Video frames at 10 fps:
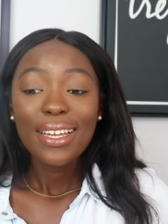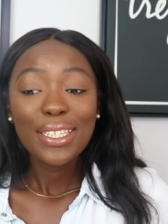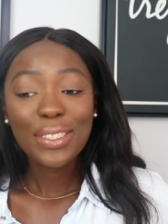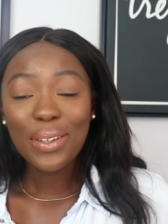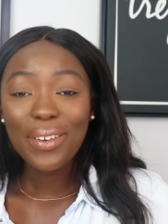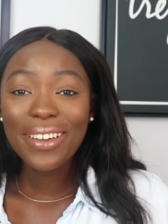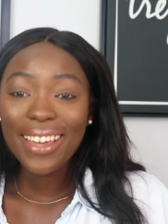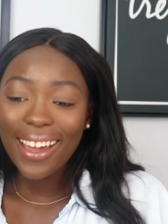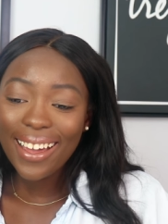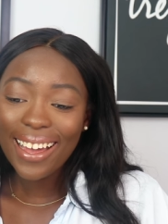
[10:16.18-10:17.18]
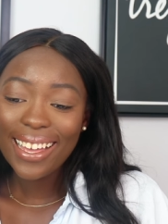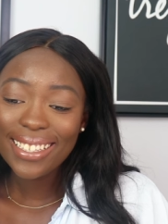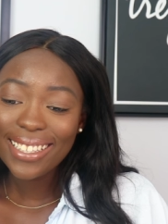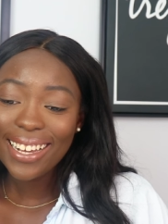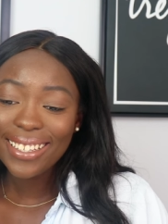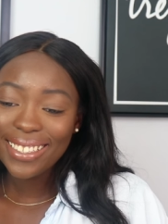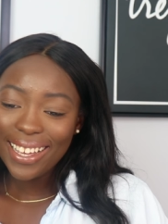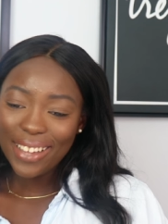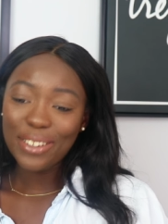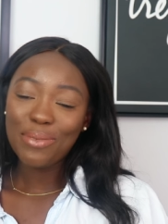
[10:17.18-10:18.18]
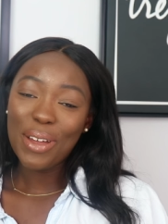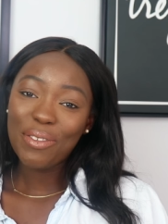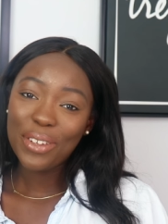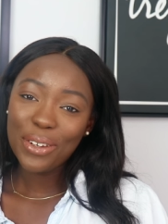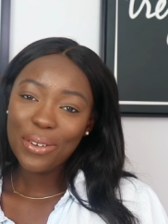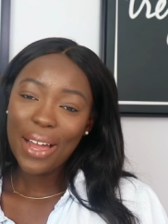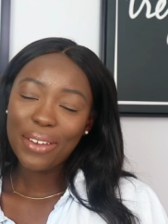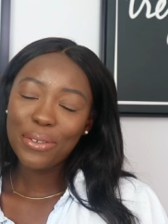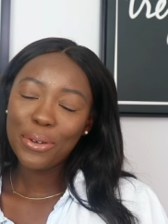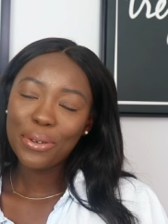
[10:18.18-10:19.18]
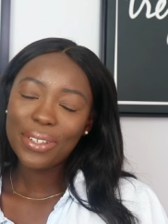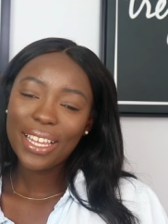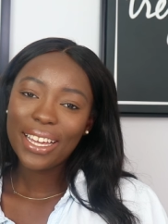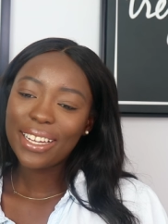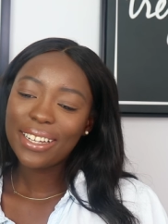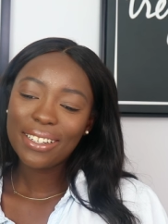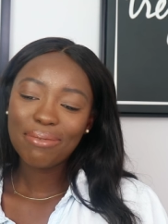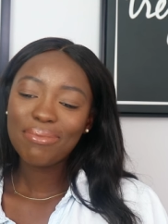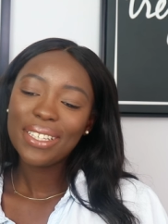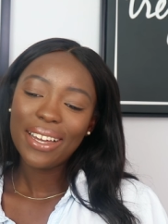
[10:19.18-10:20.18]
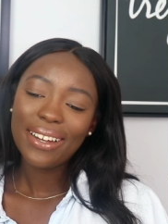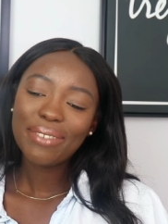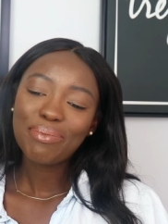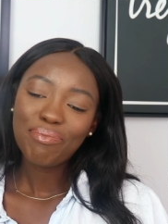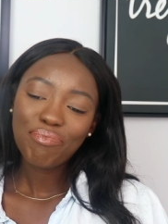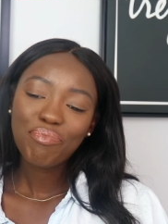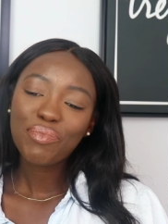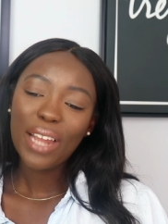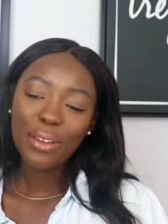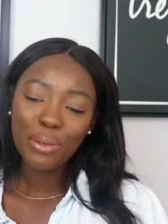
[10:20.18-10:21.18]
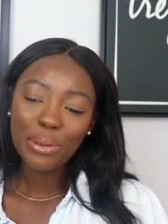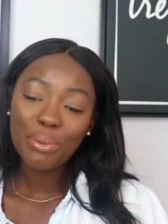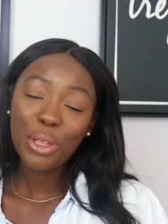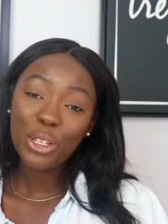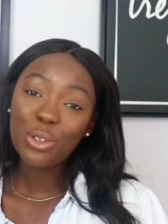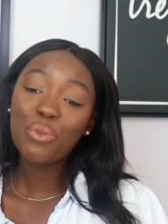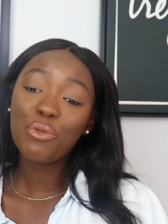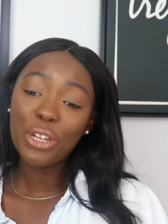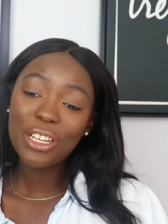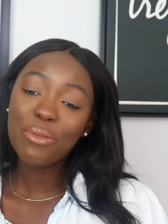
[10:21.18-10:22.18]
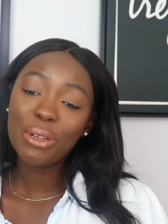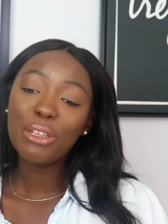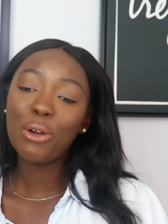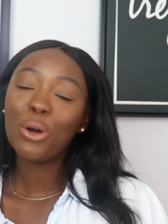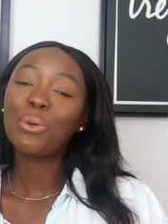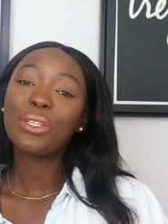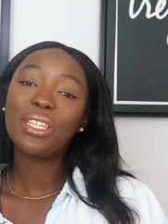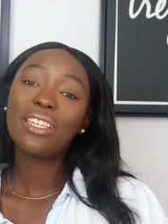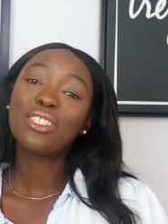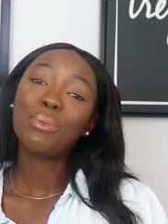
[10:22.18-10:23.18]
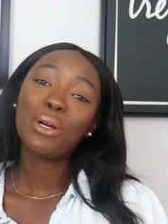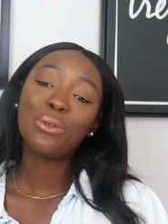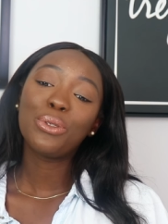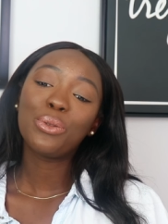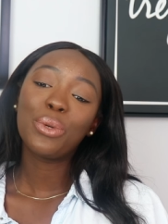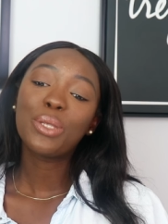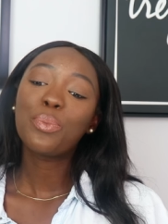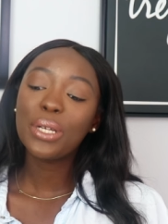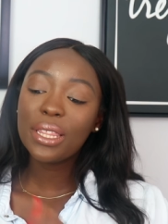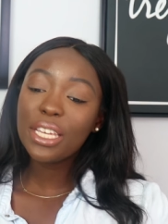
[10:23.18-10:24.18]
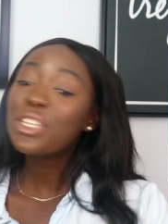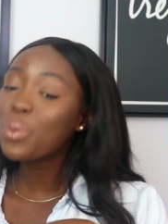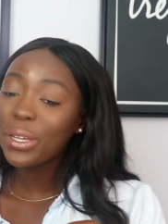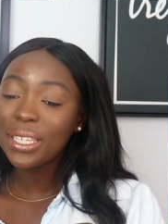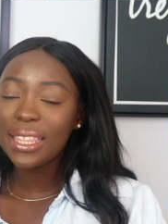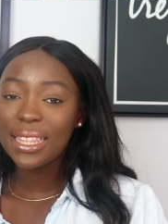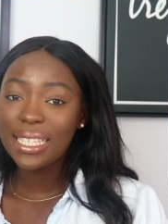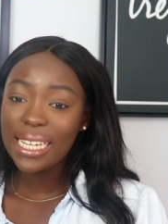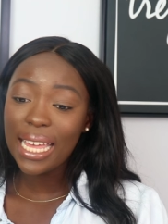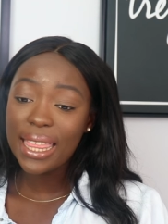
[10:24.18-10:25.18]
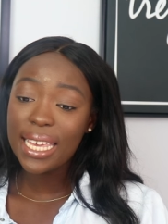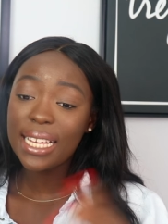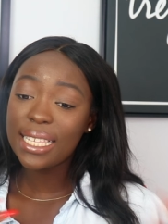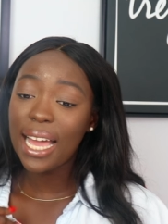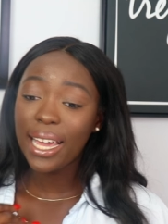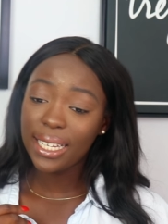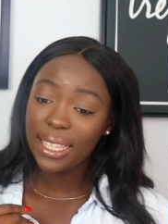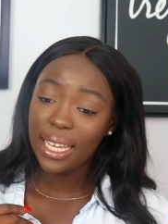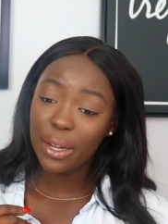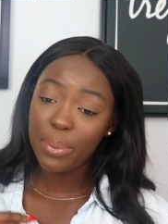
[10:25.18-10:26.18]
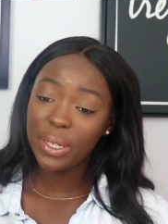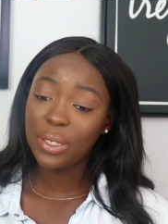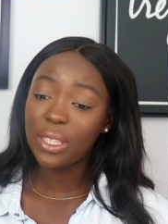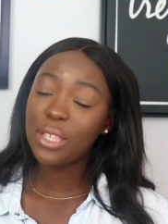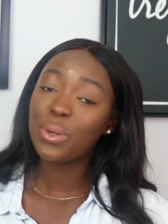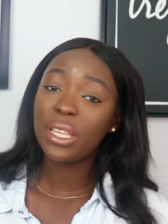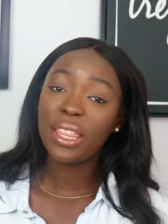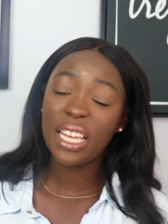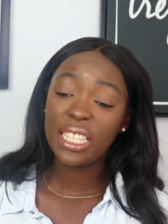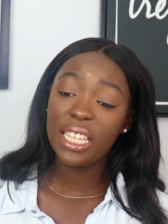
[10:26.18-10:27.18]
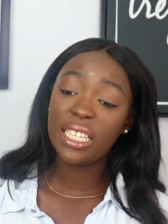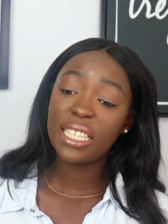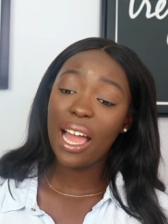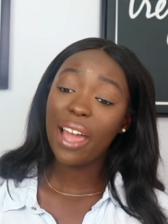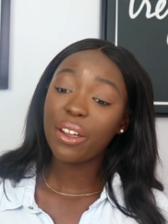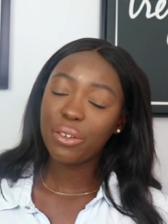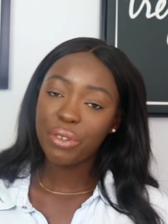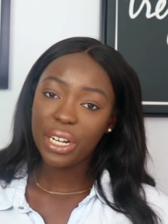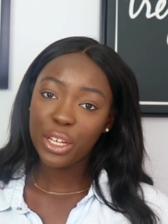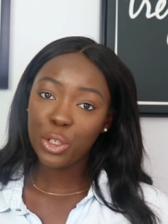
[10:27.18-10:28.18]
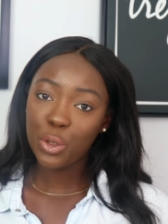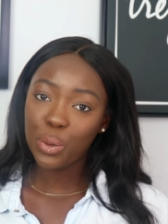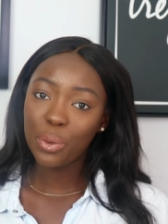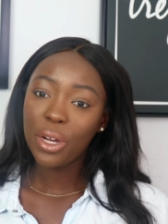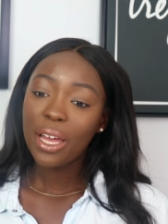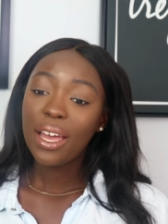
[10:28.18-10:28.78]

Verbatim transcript: So yeah guys, that is the end of my video. I know, like, yeah, I know there's some really awkward things about losing weight, but these were the 10 things I could think about. So these were the 10 things I could relate to.